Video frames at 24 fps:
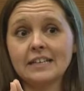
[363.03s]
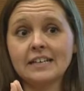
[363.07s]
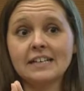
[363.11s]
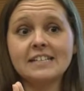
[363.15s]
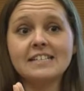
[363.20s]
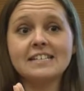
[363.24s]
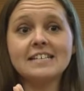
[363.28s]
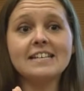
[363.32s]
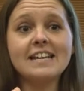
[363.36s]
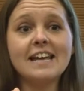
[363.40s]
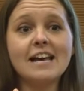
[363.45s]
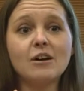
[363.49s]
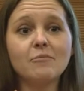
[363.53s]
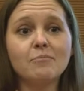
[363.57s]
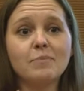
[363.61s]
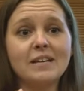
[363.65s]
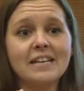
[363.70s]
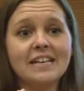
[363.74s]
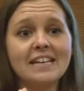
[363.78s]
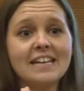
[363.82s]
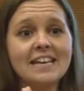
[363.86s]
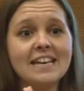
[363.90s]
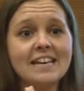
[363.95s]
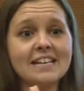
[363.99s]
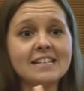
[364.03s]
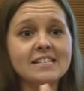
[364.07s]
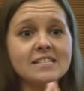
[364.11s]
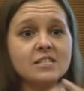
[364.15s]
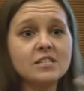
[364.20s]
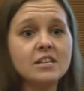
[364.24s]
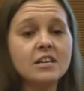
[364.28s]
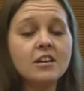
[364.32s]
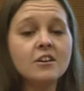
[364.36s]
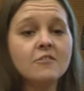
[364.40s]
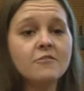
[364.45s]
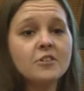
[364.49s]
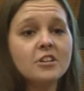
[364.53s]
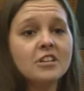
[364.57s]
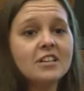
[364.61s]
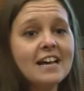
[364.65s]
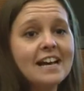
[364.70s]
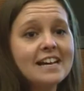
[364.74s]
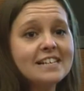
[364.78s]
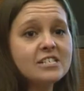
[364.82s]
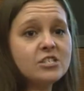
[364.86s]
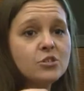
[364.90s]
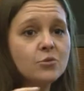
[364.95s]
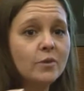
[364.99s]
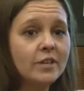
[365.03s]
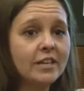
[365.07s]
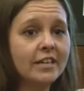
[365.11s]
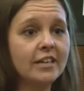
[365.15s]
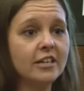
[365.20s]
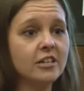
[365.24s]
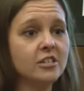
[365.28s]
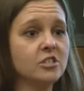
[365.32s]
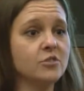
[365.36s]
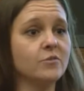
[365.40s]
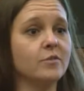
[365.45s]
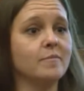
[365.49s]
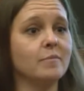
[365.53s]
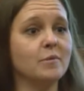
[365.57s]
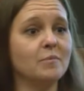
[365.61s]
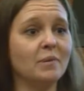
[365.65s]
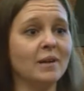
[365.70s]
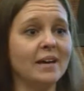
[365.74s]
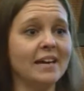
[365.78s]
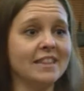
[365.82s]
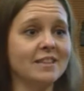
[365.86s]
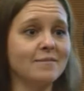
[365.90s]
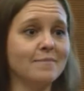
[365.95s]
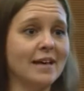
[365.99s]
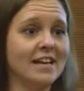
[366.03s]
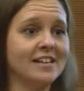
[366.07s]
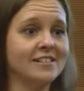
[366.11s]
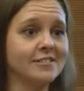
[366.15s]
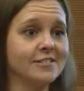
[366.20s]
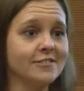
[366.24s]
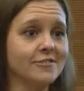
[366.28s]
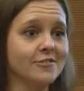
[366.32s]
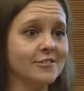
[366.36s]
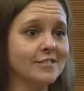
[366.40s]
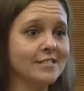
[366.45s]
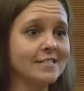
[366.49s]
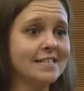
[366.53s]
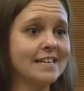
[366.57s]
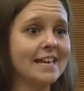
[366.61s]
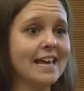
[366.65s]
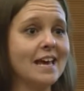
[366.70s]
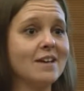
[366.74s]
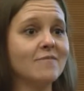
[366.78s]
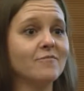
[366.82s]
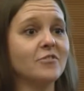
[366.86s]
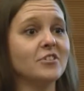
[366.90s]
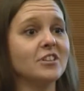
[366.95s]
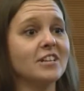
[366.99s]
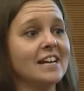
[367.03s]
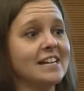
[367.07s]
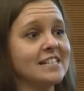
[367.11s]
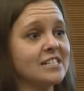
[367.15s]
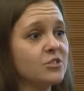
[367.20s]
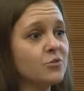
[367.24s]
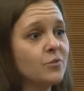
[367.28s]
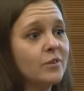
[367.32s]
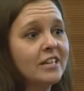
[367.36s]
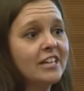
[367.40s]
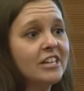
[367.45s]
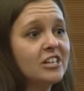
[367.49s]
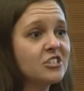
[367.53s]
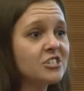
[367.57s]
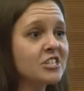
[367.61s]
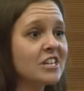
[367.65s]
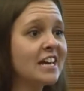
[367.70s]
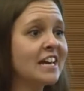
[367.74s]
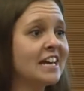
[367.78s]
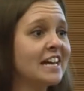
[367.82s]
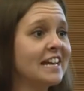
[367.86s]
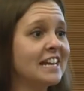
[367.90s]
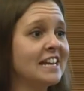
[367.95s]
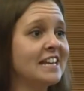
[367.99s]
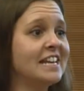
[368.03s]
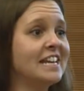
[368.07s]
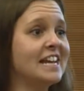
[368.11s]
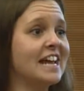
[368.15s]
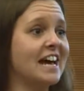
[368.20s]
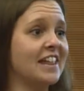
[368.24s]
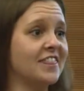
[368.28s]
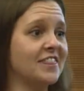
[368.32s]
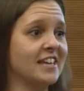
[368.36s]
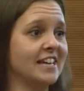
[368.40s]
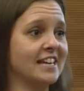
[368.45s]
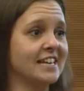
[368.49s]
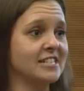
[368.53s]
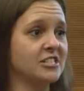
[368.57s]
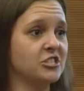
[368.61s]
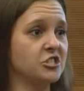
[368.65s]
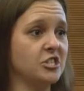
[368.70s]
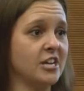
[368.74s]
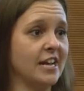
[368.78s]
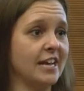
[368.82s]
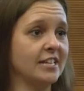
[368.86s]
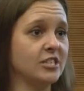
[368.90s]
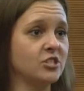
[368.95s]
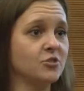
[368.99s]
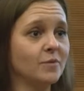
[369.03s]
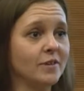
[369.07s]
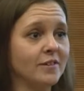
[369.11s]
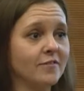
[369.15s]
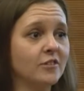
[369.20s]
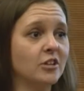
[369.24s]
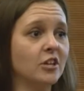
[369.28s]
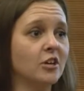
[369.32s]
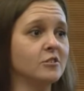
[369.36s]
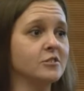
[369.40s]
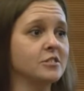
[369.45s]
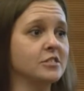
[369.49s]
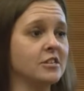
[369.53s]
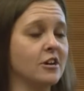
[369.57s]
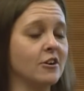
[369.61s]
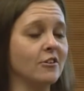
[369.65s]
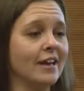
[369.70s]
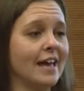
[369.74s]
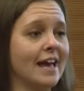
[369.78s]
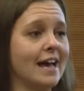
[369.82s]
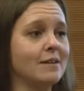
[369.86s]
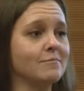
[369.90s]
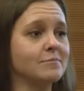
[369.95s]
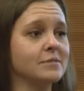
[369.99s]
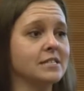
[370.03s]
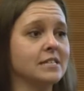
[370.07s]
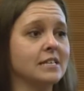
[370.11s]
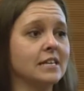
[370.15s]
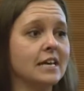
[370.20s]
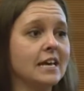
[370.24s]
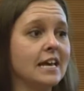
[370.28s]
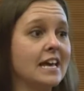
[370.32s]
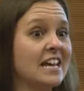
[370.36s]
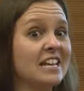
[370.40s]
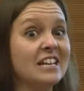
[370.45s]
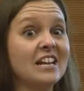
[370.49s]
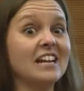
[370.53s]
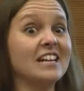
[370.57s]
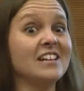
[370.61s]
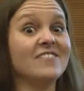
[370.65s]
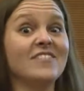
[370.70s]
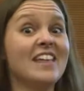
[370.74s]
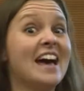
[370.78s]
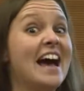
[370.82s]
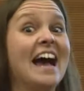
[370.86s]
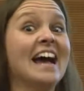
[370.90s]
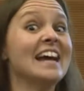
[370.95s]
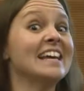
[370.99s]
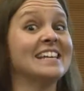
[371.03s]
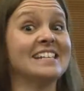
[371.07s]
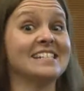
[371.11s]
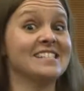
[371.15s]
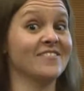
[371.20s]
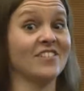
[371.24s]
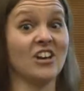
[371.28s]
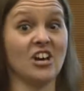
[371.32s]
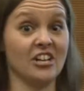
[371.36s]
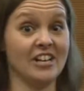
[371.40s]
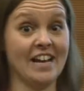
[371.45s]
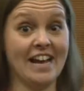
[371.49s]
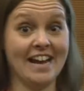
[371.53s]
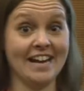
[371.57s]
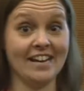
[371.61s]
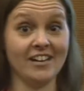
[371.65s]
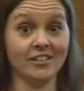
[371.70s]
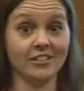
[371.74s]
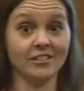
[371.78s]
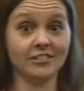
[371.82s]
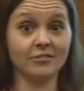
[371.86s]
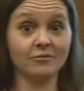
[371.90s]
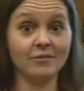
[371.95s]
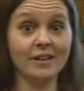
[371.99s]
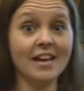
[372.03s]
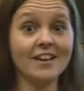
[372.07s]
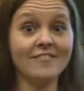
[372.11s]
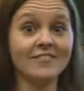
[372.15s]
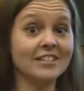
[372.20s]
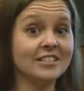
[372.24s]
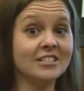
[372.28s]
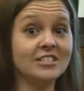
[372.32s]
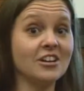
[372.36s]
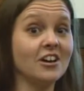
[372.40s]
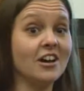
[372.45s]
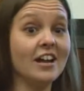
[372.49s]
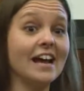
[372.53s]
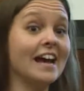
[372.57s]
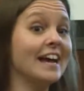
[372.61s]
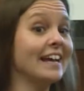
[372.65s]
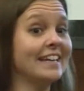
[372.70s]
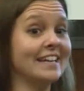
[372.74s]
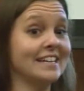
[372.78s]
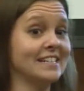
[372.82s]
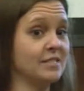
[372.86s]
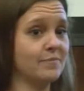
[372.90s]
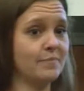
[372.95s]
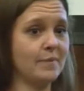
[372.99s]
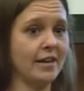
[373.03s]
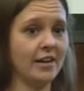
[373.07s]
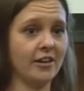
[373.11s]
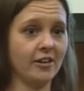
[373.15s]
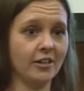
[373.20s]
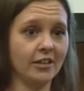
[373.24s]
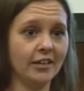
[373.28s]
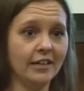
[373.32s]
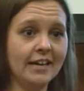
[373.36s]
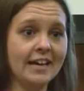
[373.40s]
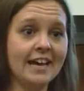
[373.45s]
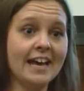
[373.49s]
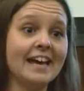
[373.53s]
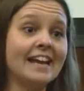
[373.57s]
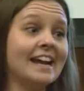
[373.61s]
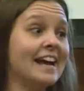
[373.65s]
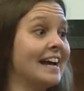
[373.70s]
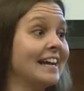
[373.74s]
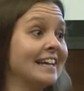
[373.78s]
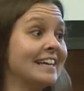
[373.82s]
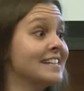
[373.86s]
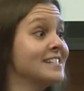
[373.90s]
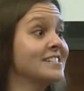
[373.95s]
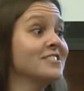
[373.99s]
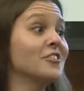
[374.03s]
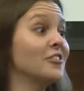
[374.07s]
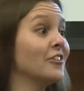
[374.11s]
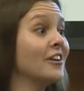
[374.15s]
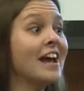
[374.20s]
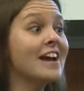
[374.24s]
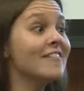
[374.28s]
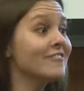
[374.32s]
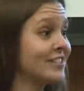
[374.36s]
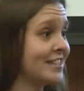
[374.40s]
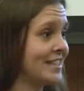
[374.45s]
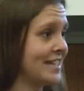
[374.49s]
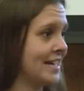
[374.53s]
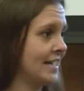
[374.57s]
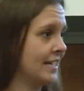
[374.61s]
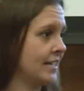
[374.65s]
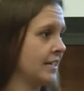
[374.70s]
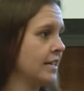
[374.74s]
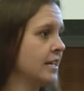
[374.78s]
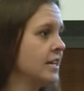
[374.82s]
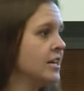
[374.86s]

It didn't help any kids. For the last 20 years, we've been playing the balanced literacy game for the last 20 years. Nothing has changed. We've closed no gaps. Not even the high kids have gotten higher. We haven't even taught high kids better. And high kids learn everything.